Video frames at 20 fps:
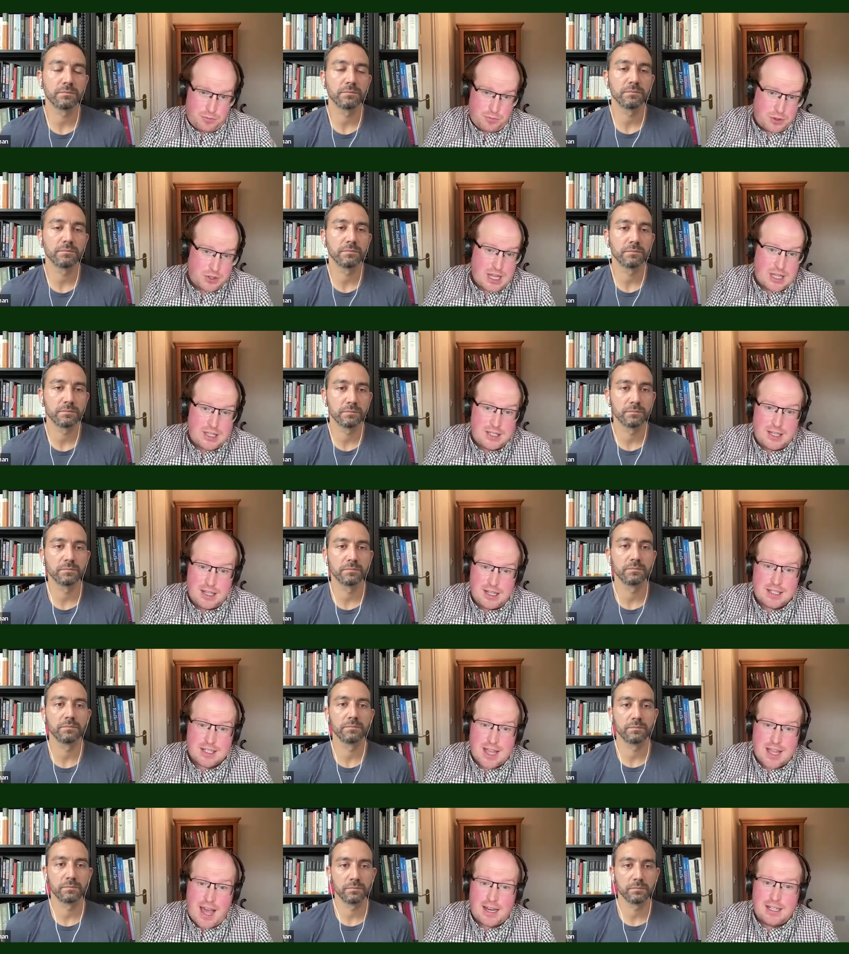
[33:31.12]

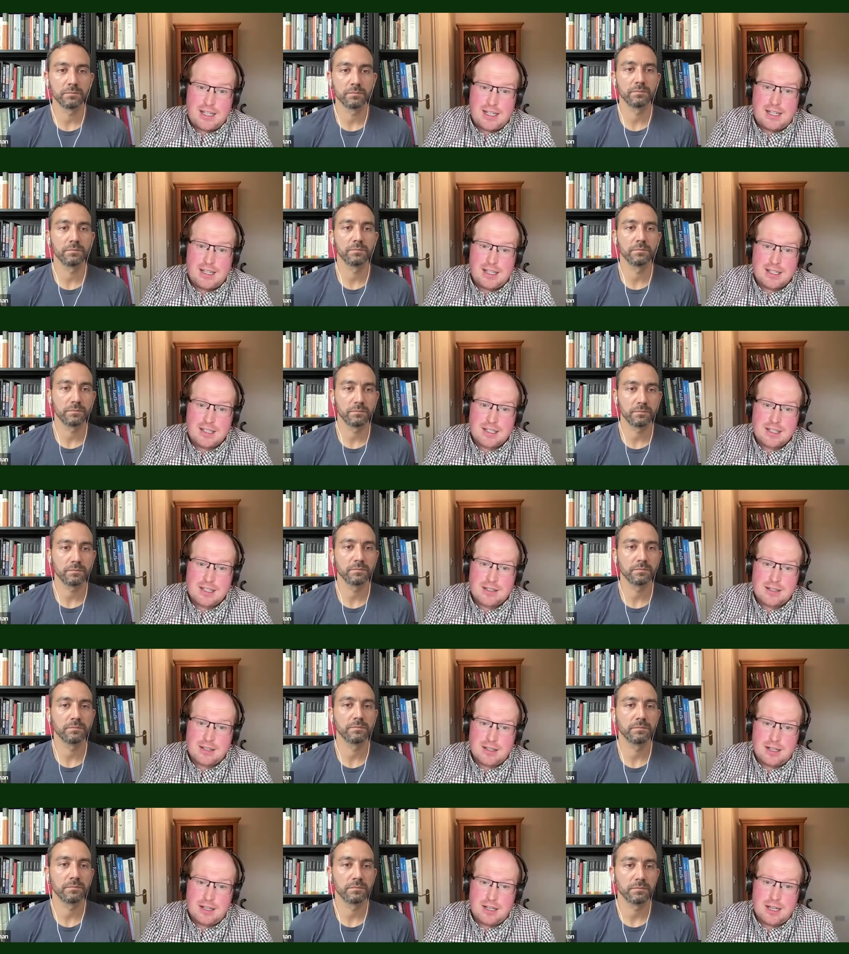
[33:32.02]
Speaker 1: sentient candidates
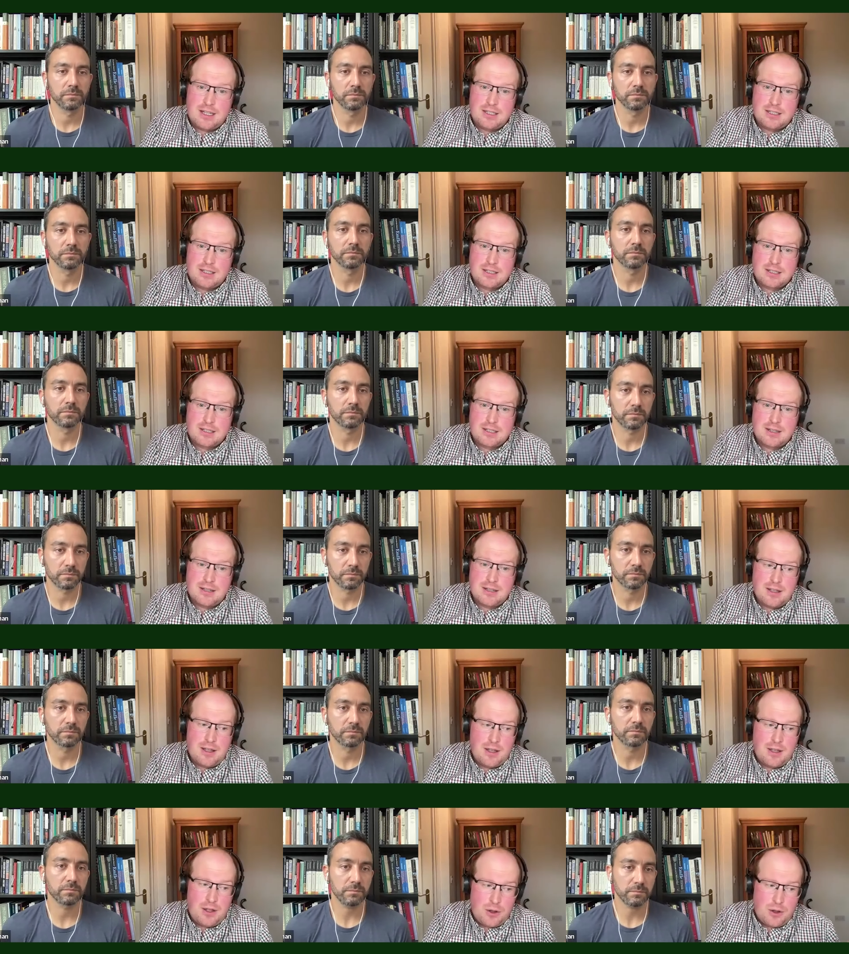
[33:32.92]
at least,
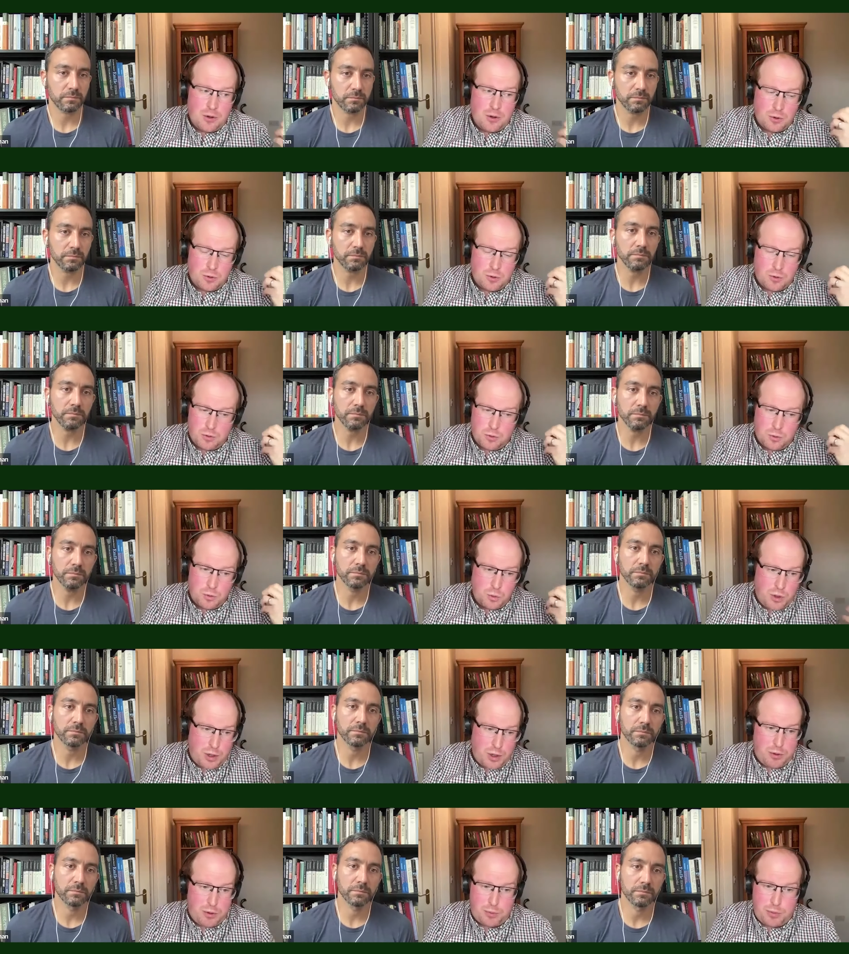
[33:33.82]

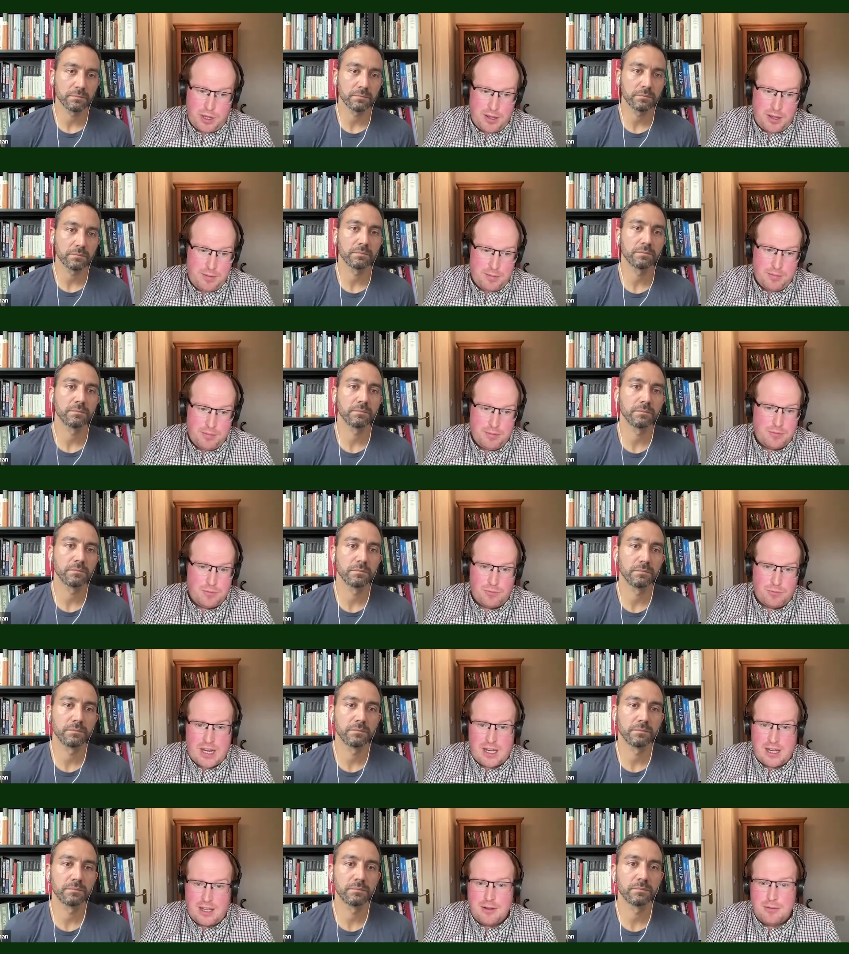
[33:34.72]
we would be
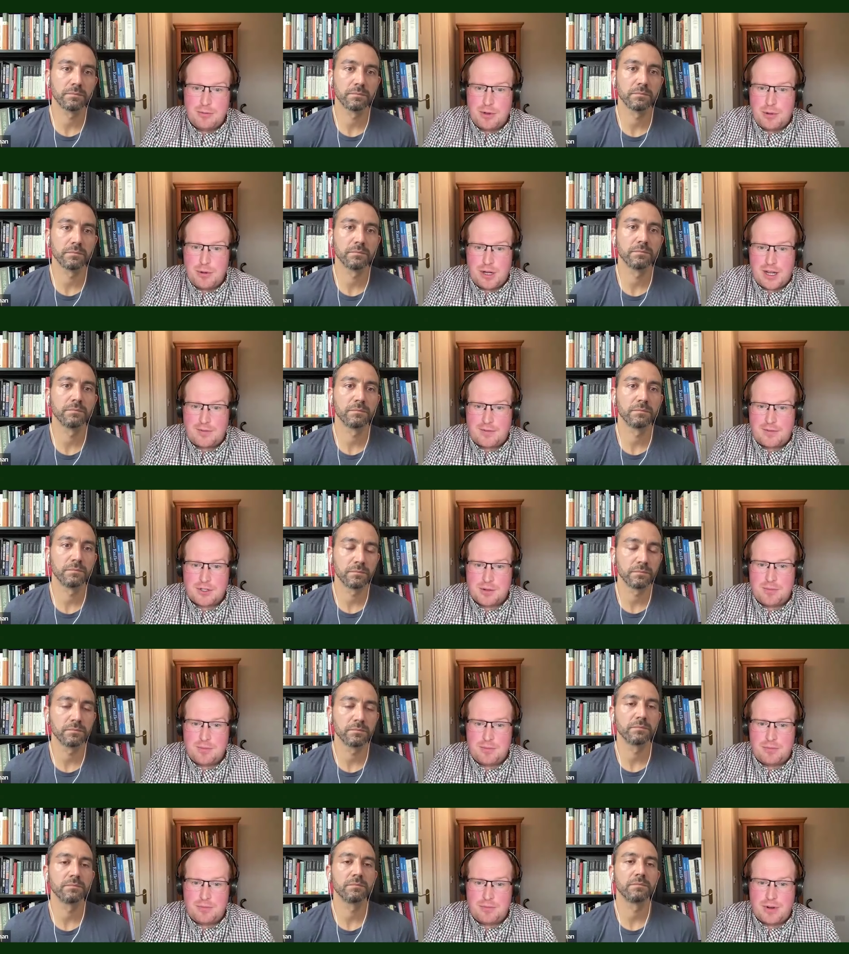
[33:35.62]
ready. We would have
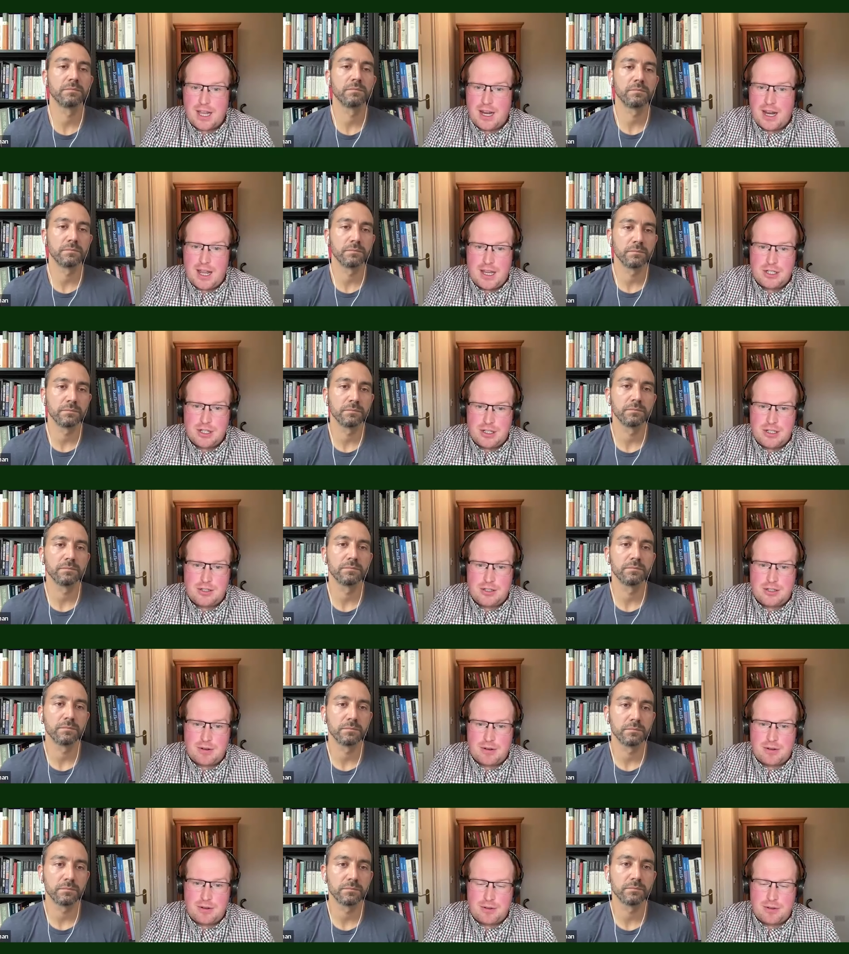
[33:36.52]
some
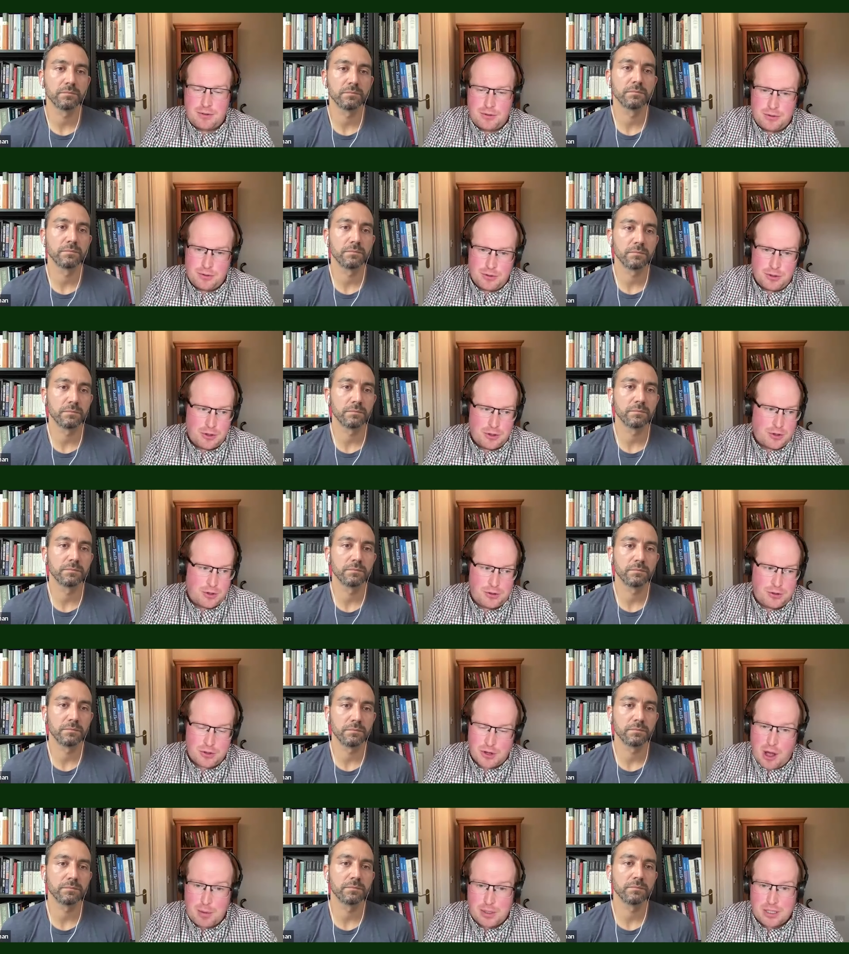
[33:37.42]
regulations that
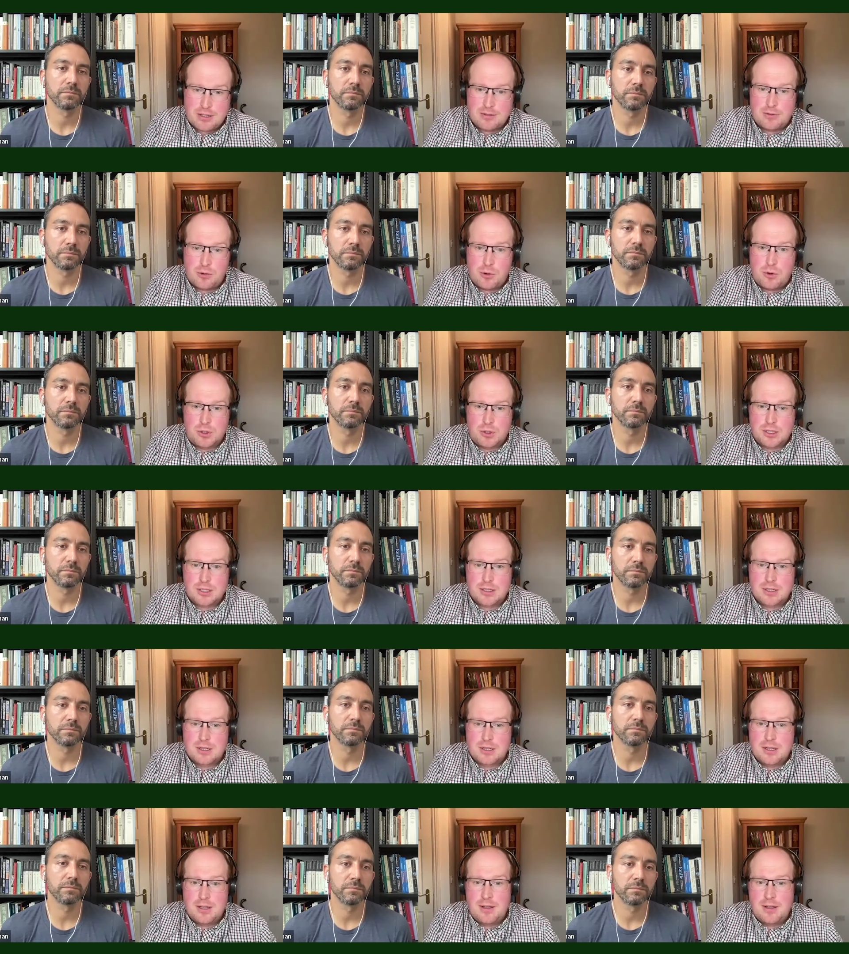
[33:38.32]
could come into
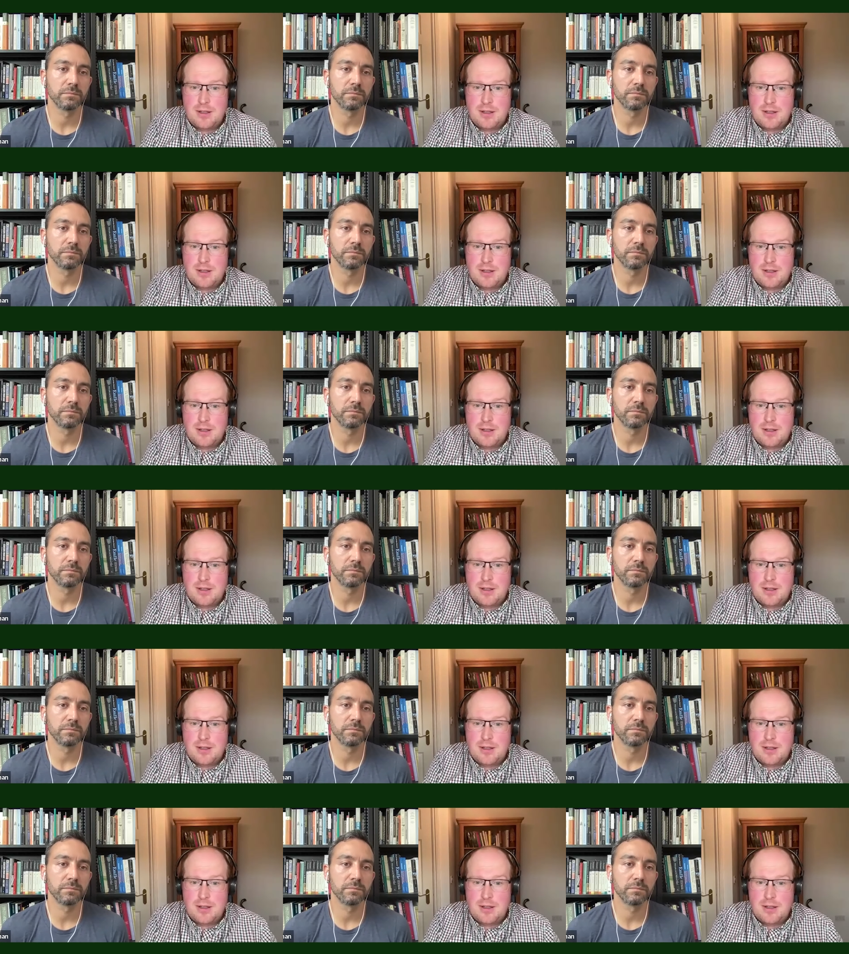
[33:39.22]
force.